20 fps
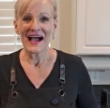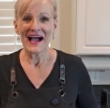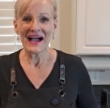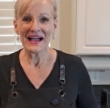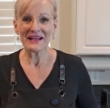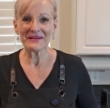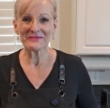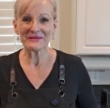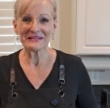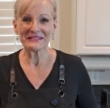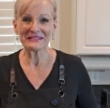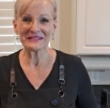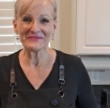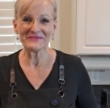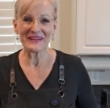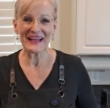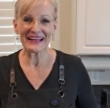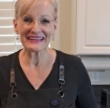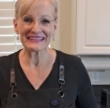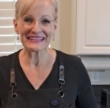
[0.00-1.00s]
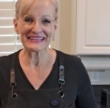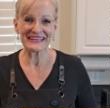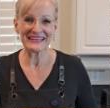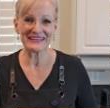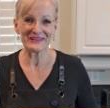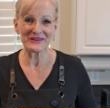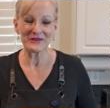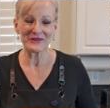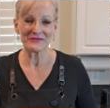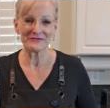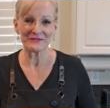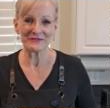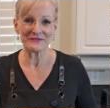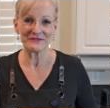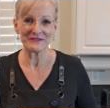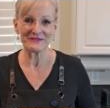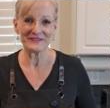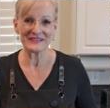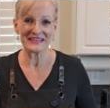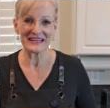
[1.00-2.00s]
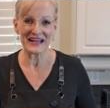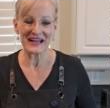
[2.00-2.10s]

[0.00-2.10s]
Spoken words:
Hi, welcome back to Keto Over 50.